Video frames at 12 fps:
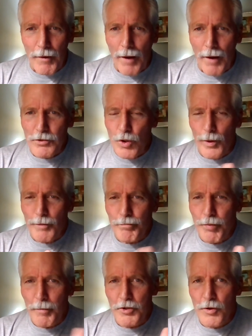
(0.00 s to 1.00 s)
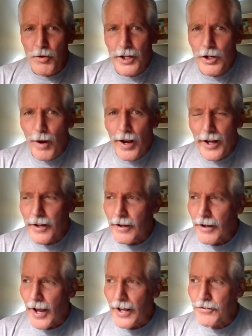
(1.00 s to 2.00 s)
I, I was going prematurely
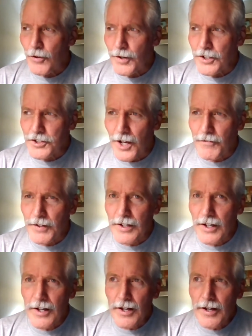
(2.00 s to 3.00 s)
gray at 37,